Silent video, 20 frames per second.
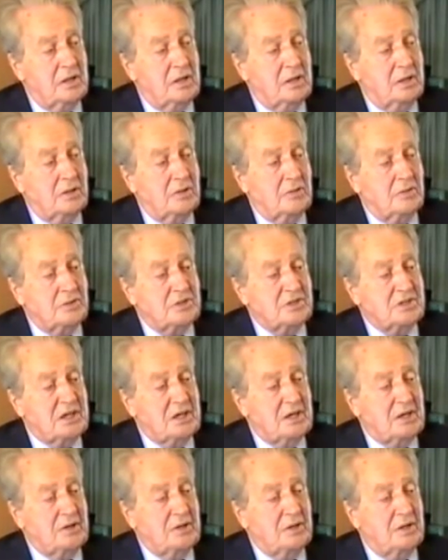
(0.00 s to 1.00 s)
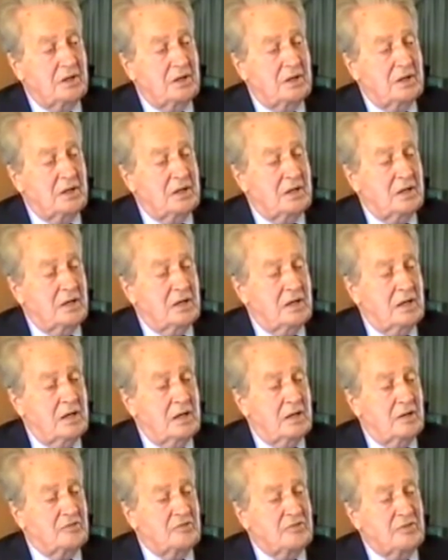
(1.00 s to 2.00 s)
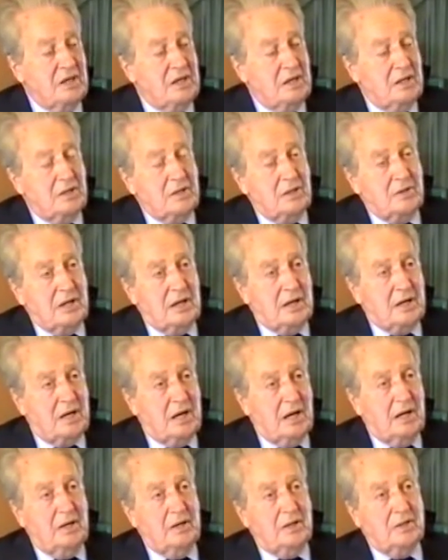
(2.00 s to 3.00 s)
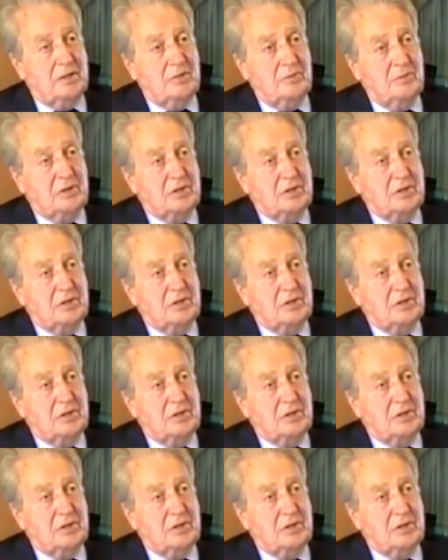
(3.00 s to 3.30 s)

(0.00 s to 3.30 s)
and also a feeling that they're going to